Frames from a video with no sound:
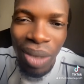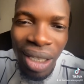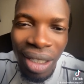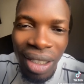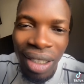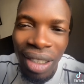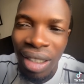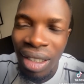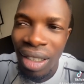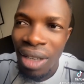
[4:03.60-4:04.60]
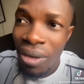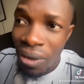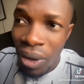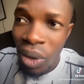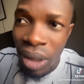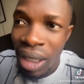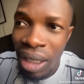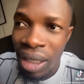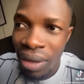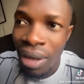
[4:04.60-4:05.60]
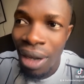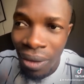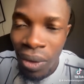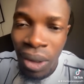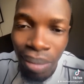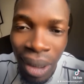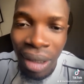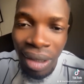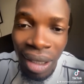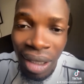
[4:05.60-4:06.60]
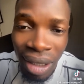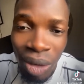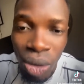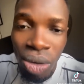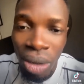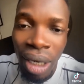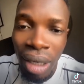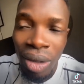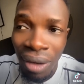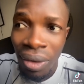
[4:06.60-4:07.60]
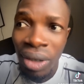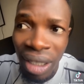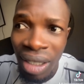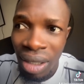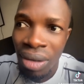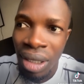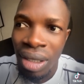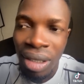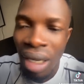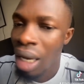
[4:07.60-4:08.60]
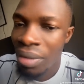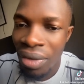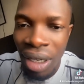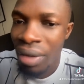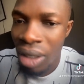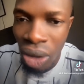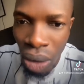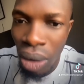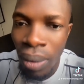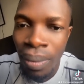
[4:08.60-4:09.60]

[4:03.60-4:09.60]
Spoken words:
me, if you follow this, if you are following me, this tutorial, you are following this series, I'm very, very sure